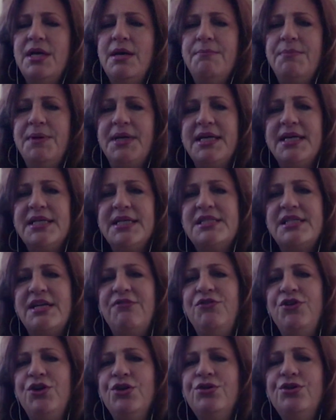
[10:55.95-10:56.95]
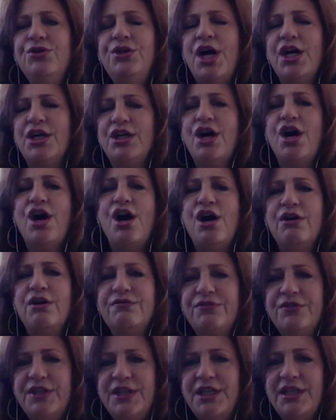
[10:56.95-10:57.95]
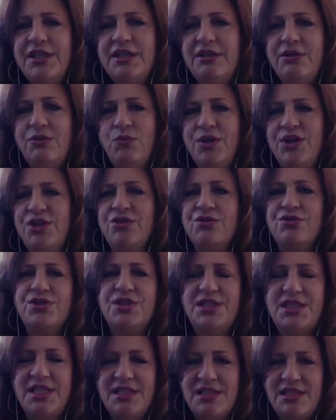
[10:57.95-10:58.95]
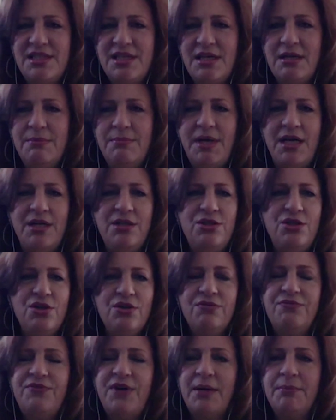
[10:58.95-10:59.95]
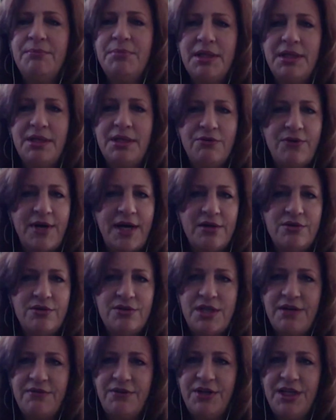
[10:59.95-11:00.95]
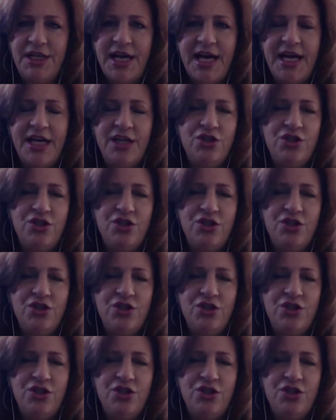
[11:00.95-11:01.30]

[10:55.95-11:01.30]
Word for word: because if you're not confident with your system and you're fumbling around every day and